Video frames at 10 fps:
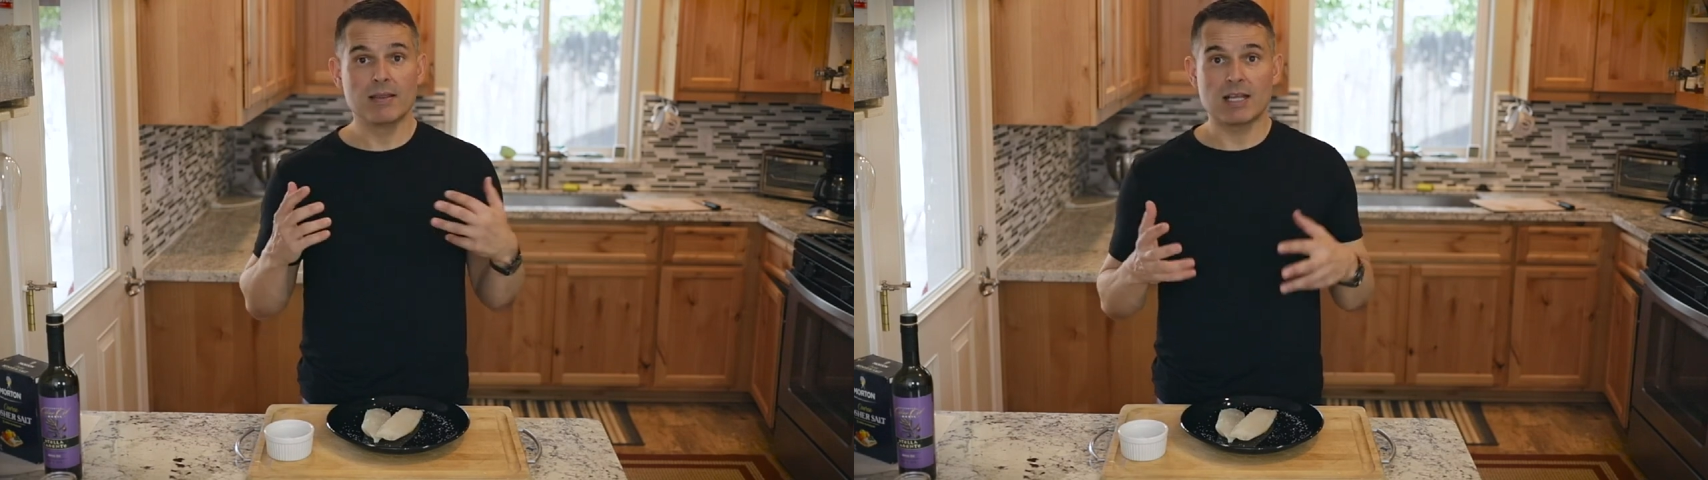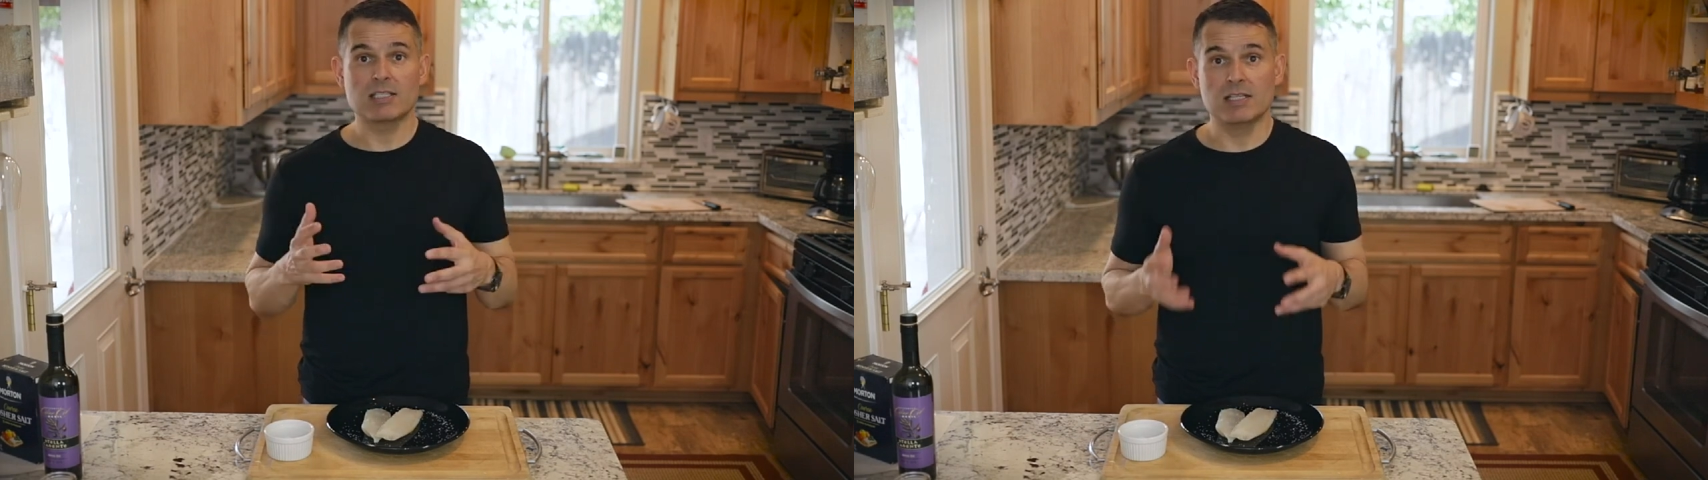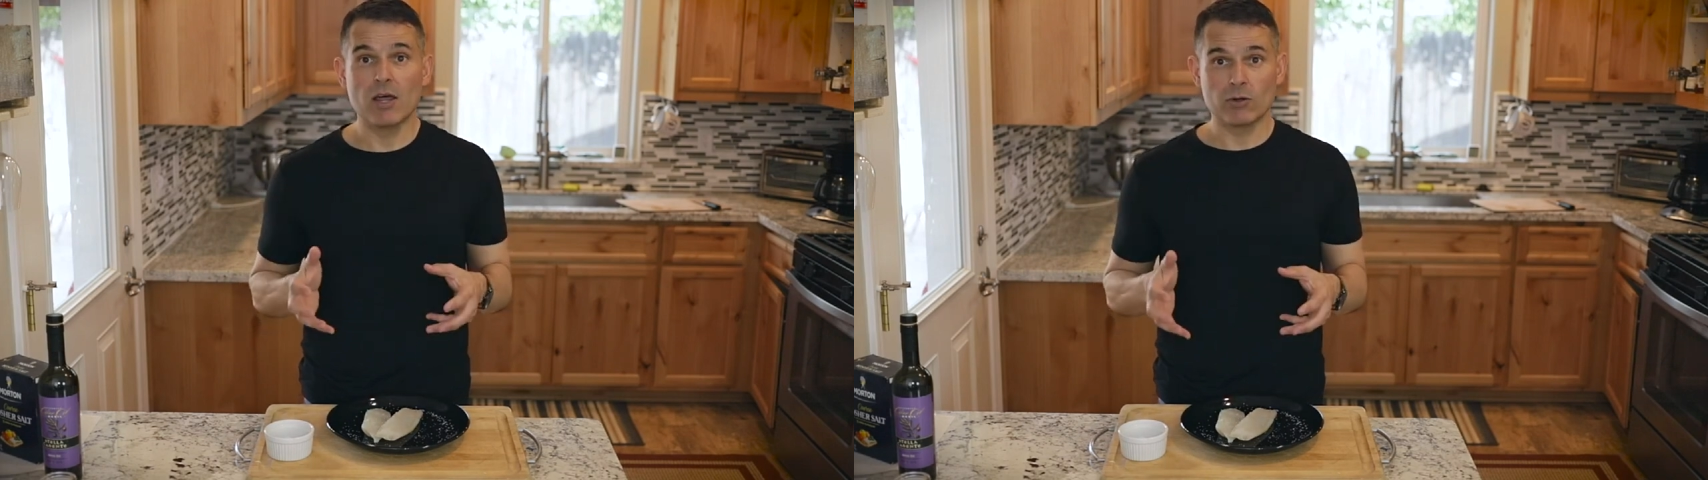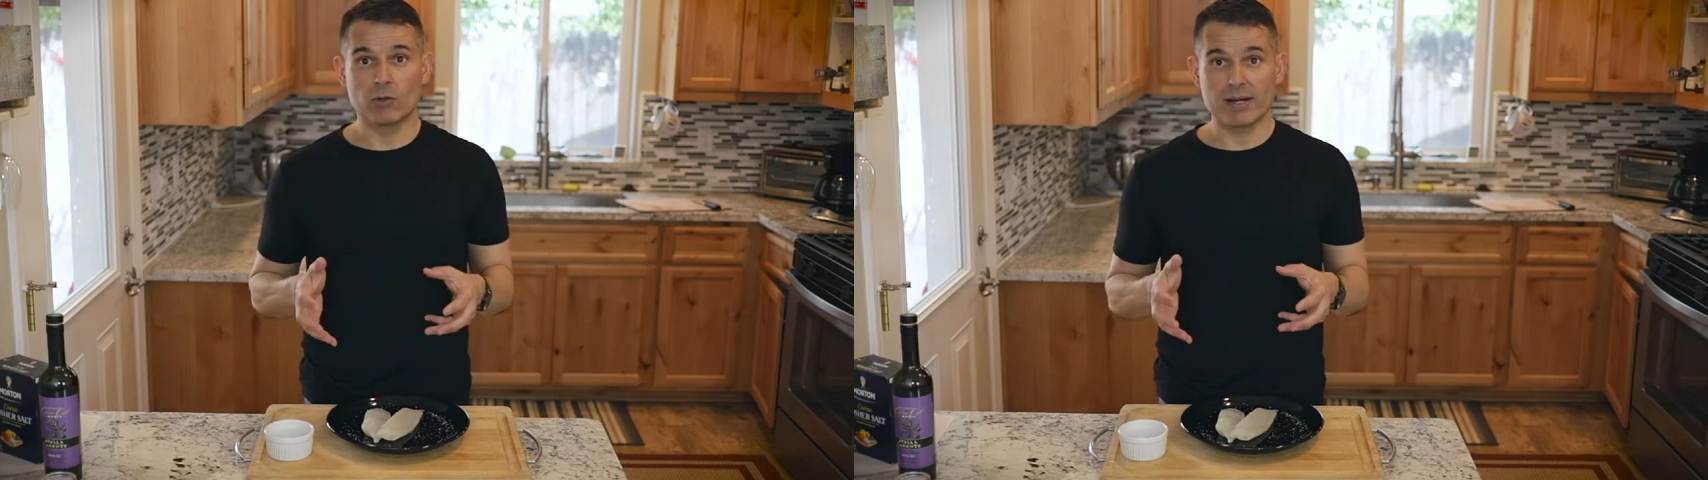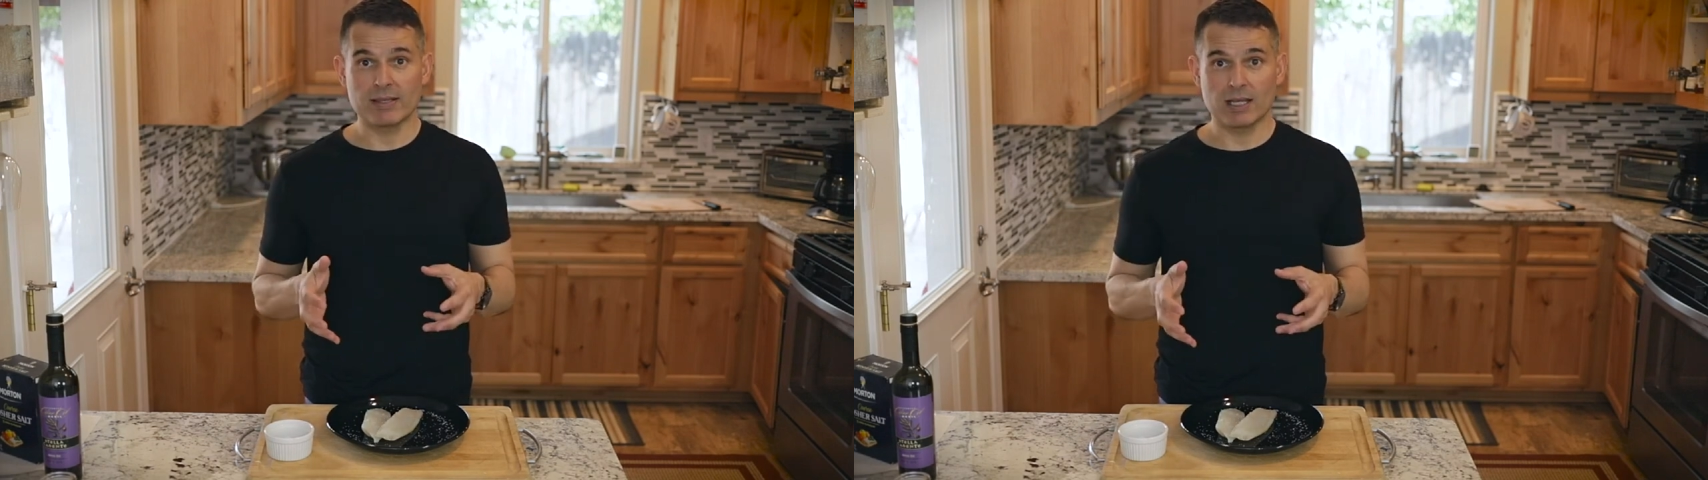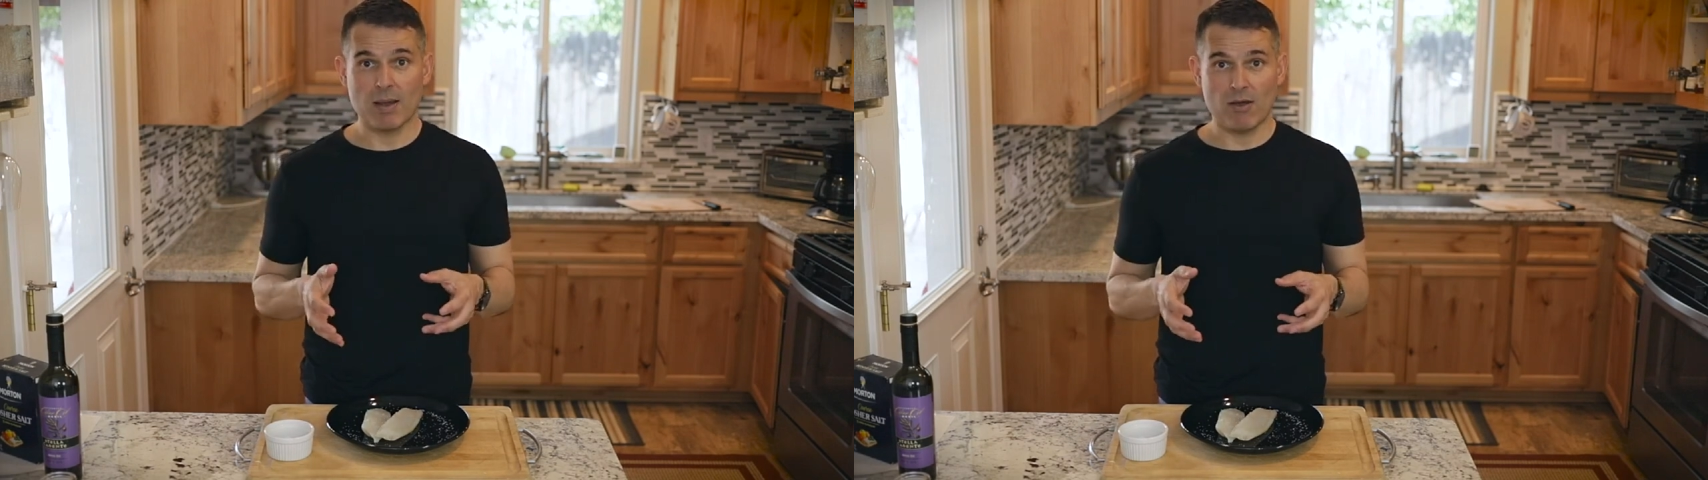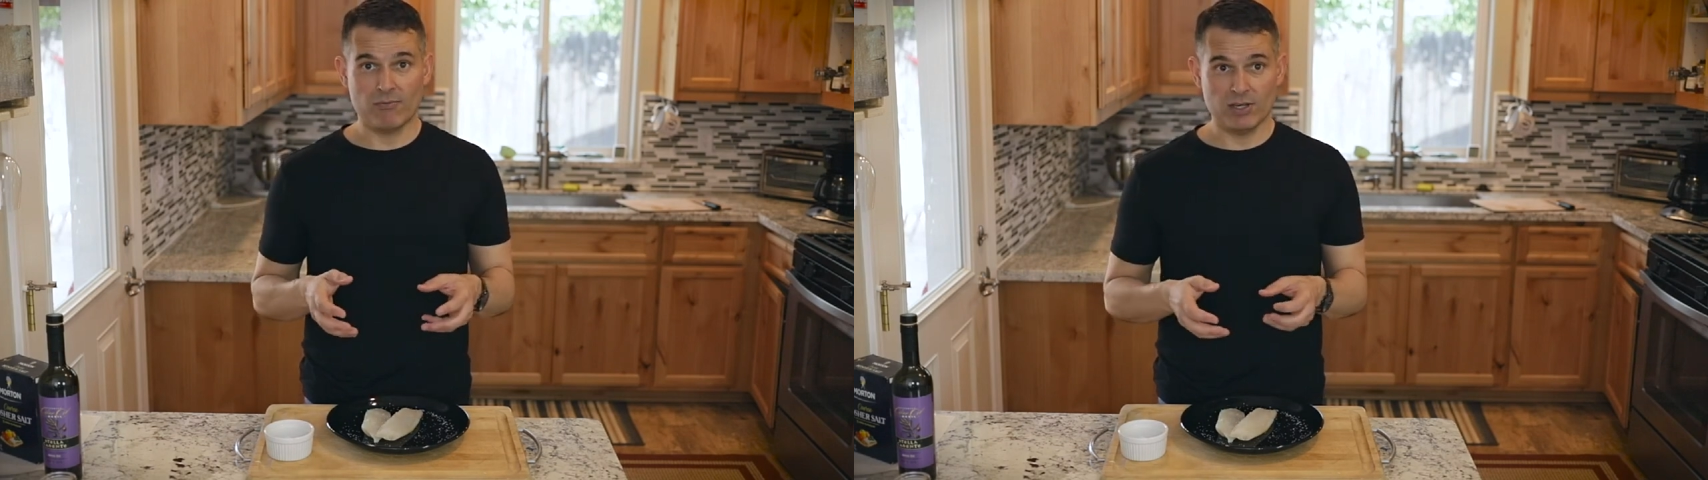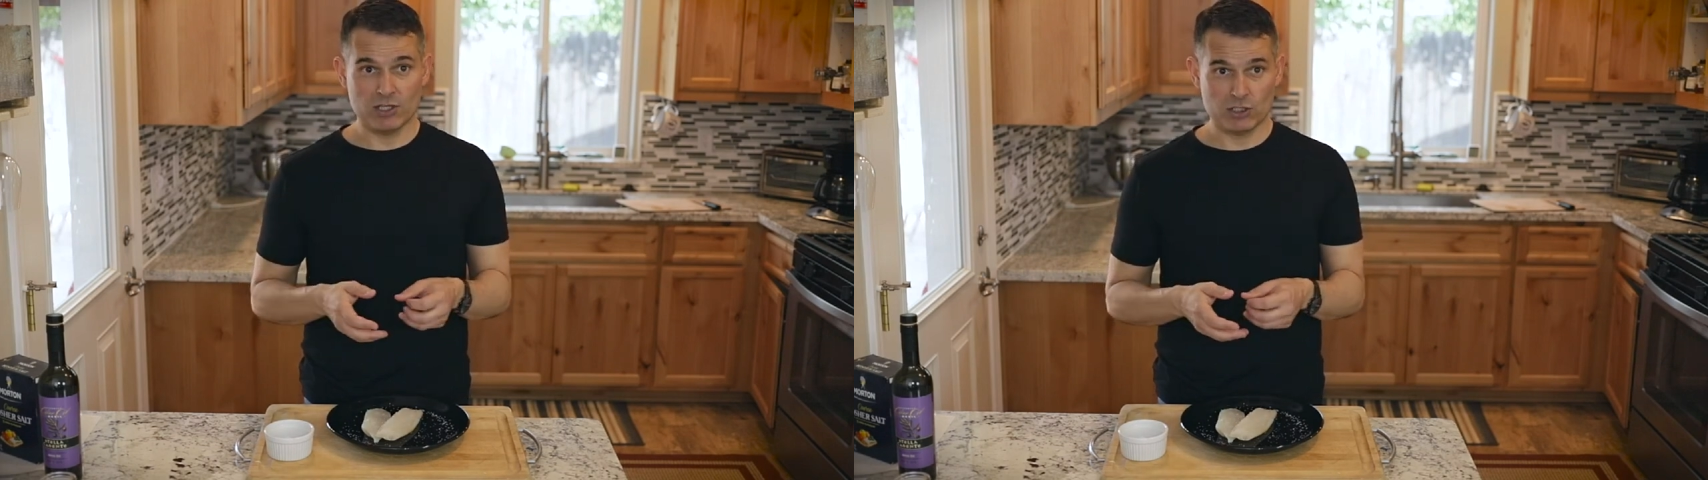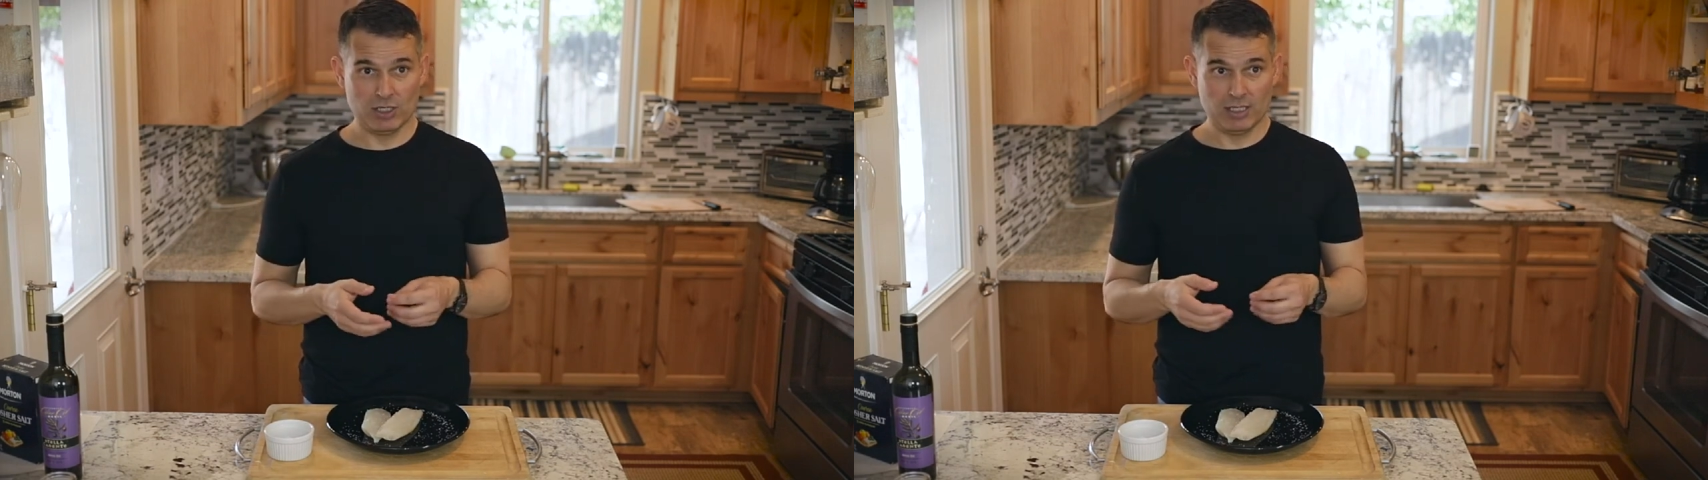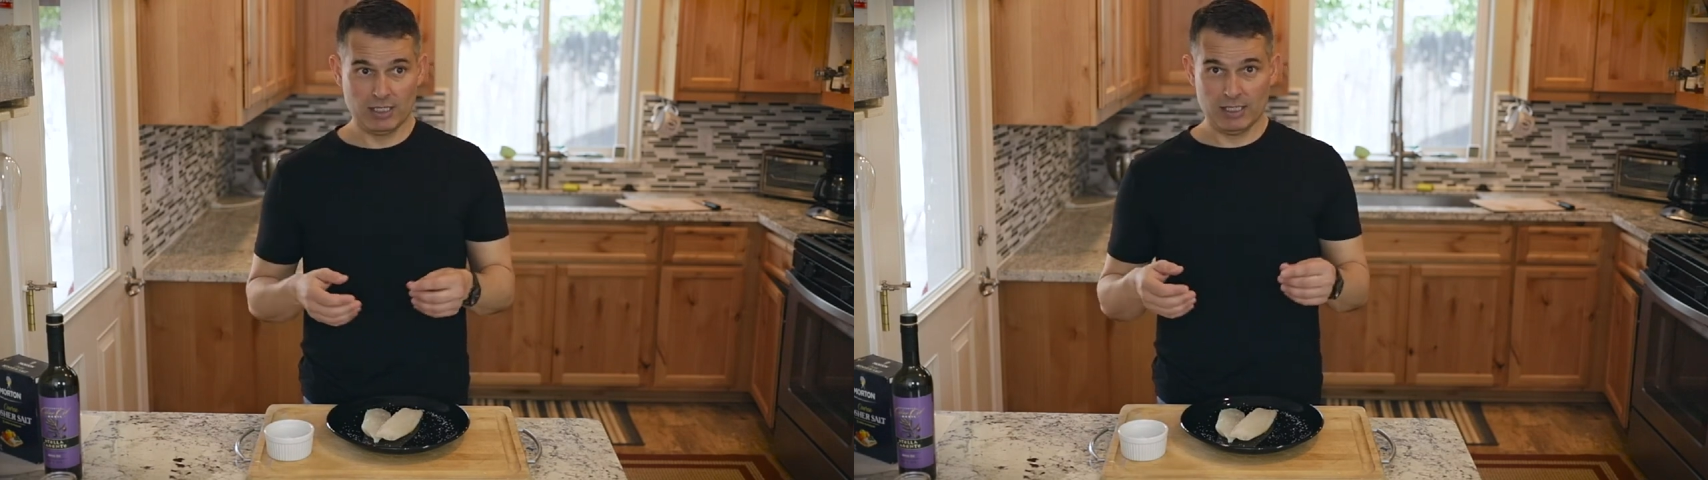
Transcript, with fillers: That's another great thing about fish.